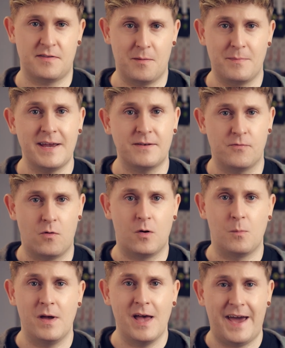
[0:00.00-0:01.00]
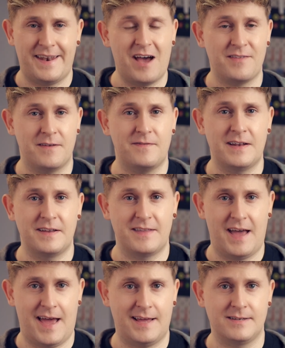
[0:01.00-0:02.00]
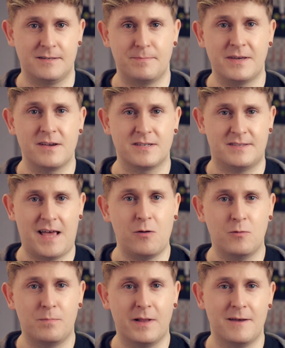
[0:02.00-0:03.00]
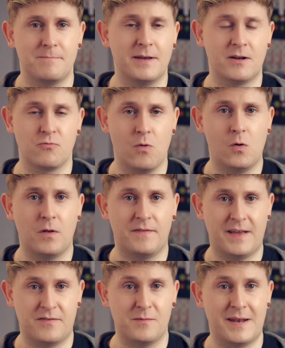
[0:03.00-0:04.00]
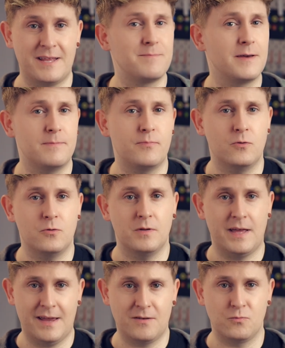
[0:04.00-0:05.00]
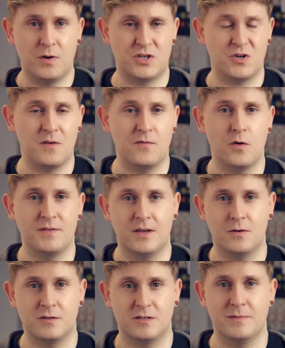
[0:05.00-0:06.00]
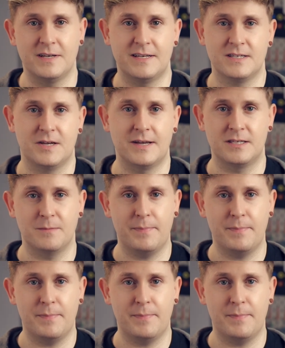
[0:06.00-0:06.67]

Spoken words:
that they're made from and how they feel in the hand, because that will play a big role, I think, for many people in which iPhone they ultimately decide to